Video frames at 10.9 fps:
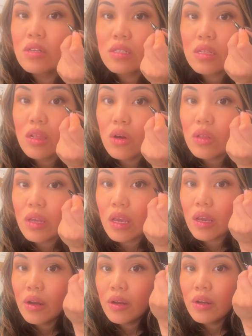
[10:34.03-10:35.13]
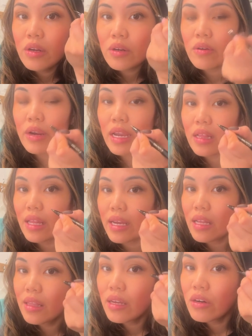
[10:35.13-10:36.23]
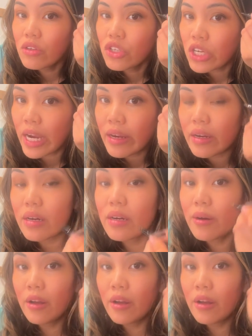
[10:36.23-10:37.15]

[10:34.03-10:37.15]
slowly create like a little check